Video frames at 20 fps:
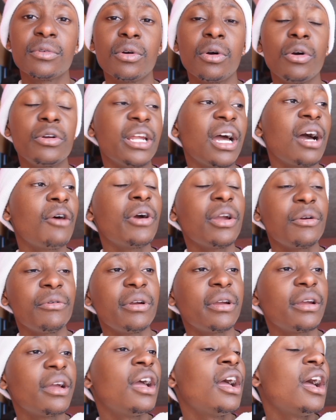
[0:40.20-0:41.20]
on how I
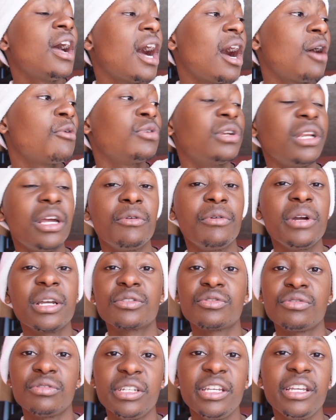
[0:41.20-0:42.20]
work. How will I work
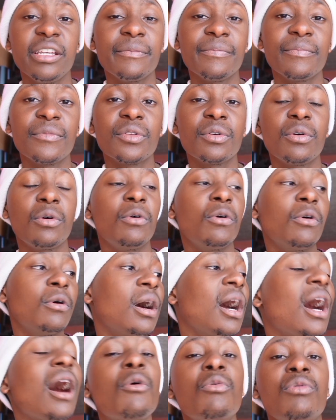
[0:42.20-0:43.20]
today, or
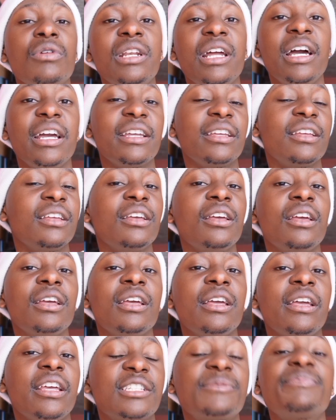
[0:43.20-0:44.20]
how will I
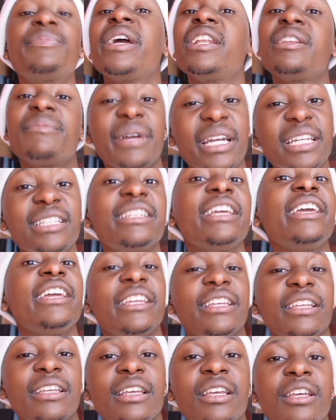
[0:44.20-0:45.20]
spend my
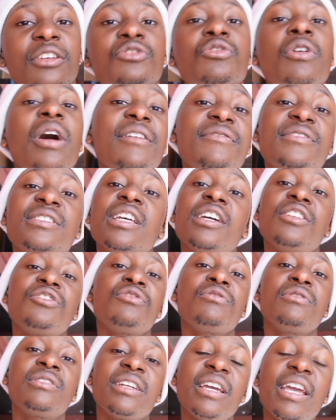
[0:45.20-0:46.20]
day? So I've
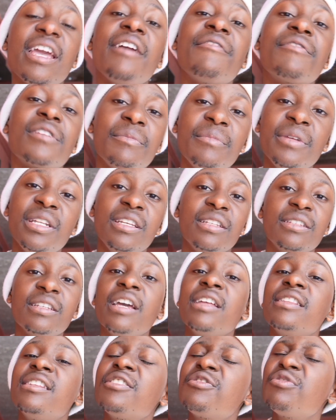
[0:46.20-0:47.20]
scheduled every minute.
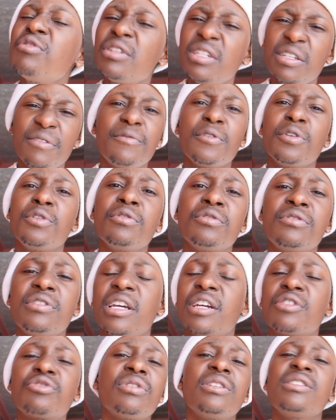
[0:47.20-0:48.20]
There's no need for you
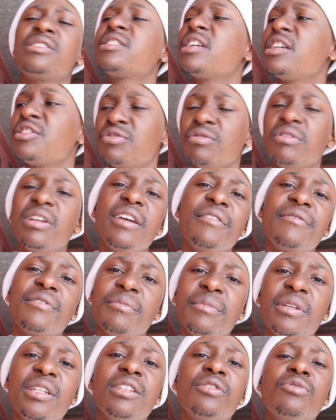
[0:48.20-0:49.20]
to actually schedule every
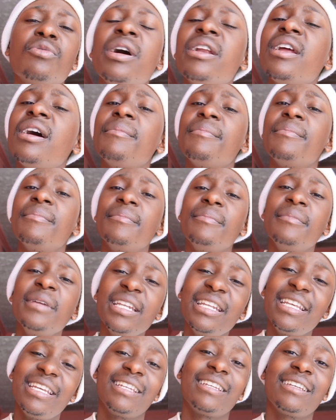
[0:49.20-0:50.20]
minute. What I'm
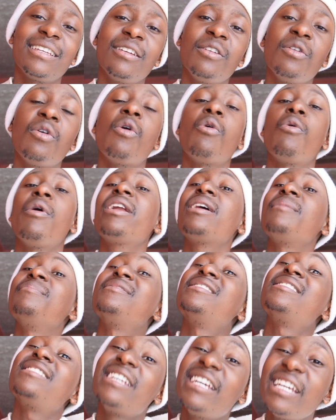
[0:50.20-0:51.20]
meaning, or what I'm
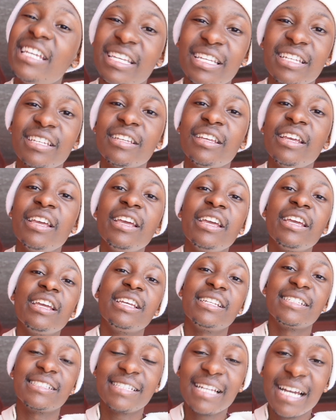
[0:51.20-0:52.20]
saying,
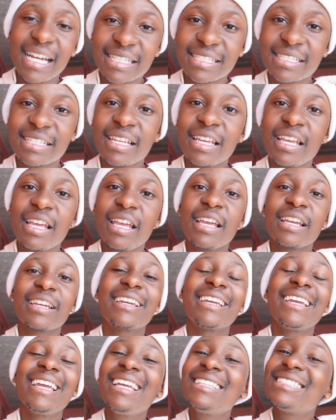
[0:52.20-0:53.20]
is that
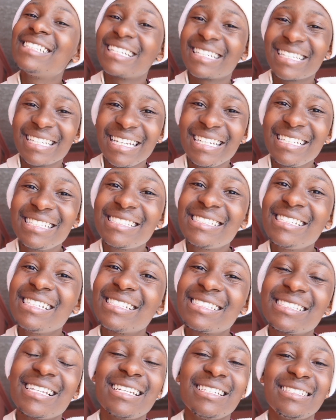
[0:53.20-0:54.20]
create a realistic
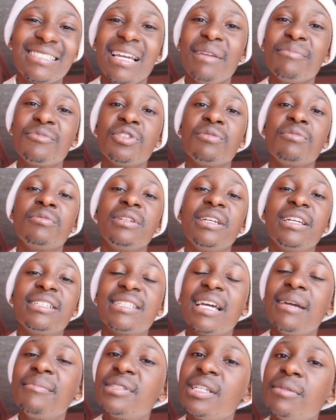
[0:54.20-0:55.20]
study timetable, a
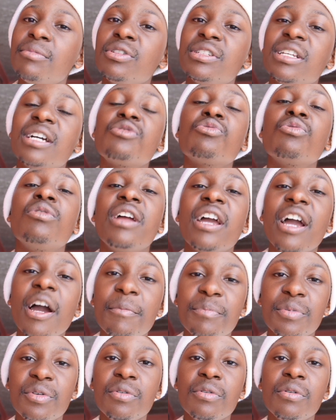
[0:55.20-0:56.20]
timetable that will
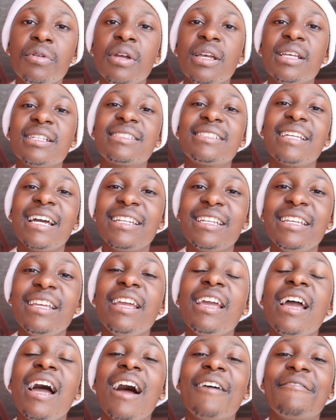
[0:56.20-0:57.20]
help you study
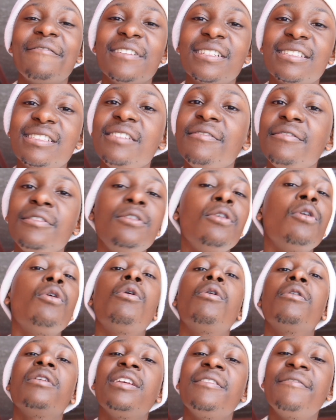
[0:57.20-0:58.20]
effectively
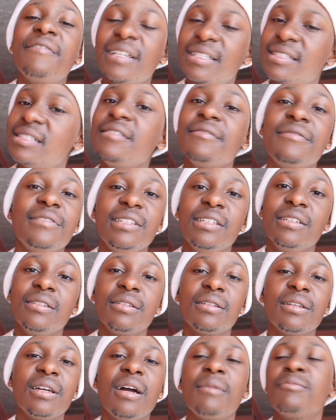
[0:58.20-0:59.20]
or effectively.
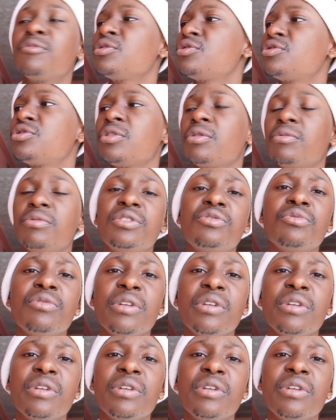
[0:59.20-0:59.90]
I'm not sure which